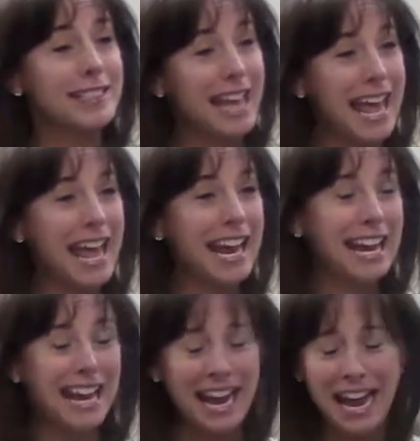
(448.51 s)

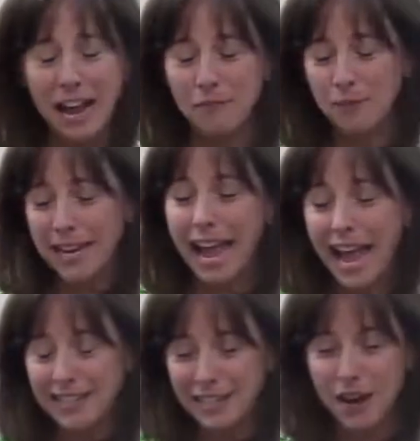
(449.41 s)
day we
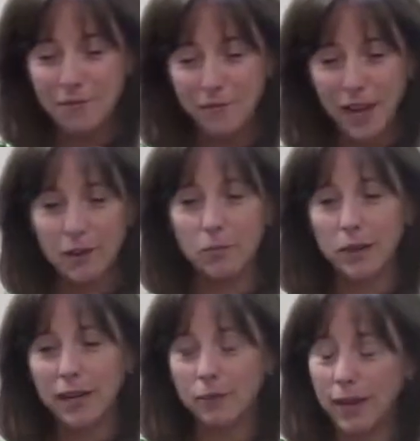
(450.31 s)
had Tom
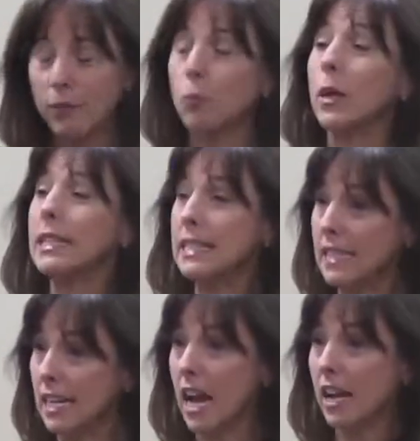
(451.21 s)
Fabry, we have a
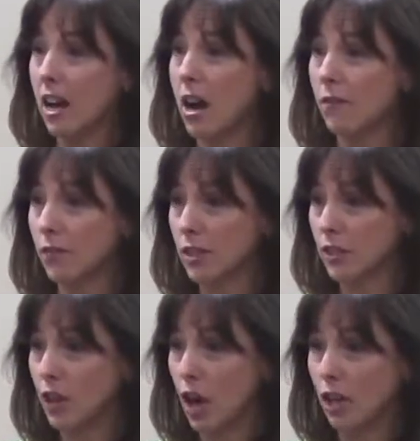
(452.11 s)
Wednesday night
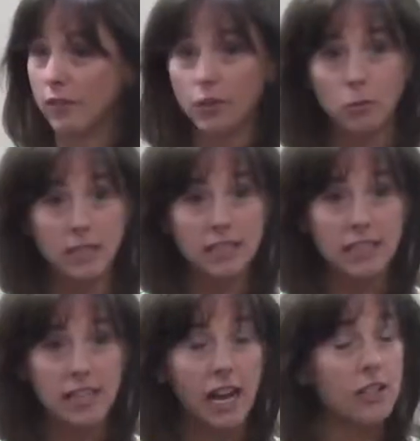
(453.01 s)
conference call every
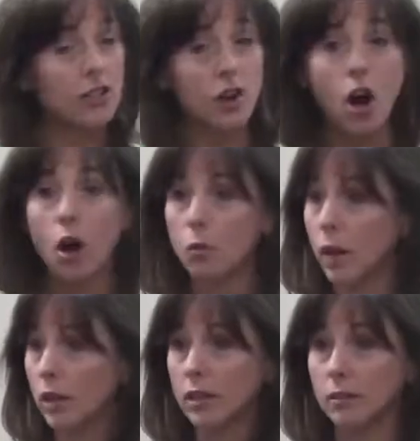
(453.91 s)
Wednesday night. You're all
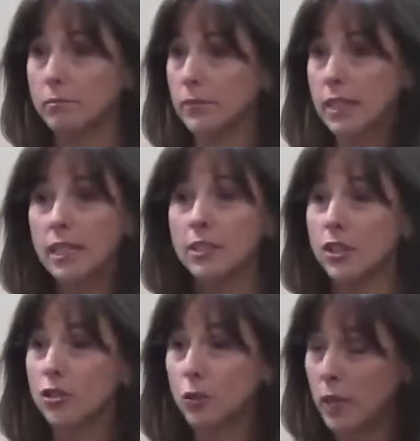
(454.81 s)
welcome
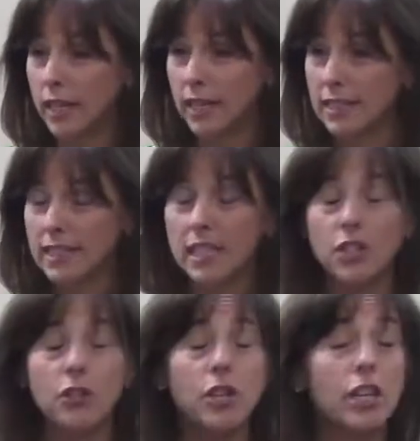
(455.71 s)
to join us, and
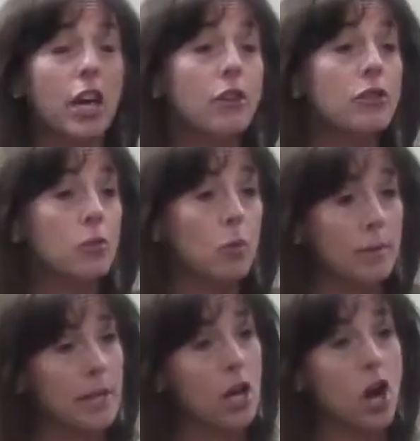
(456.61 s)
you can go to
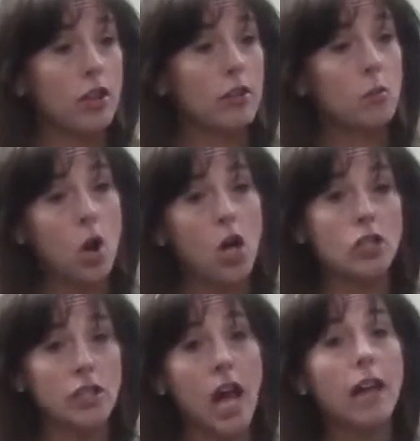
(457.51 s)

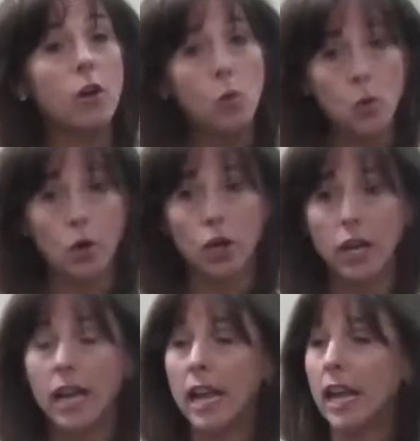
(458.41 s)
womenonthewall.org
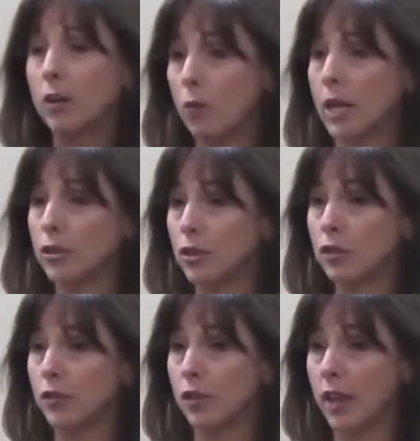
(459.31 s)
and
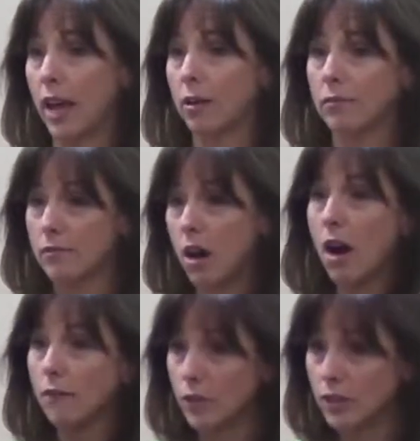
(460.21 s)
register for that
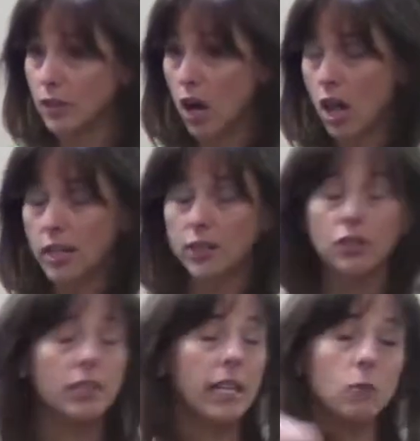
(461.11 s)
conference call, and
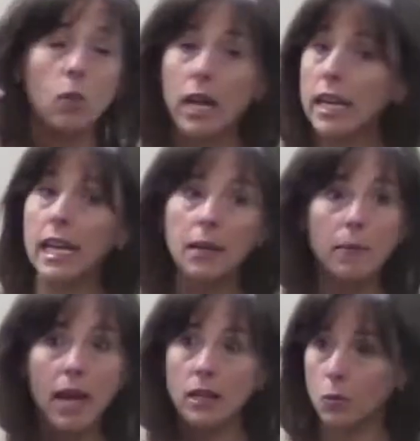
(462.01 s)
you'll get 1
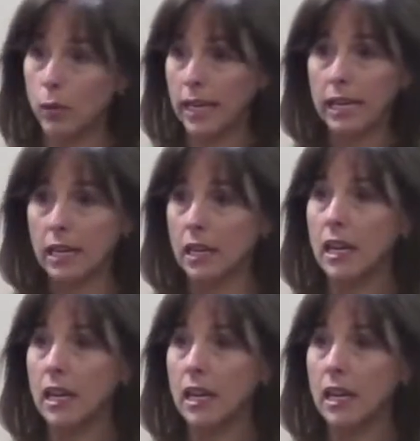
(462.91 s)
email a week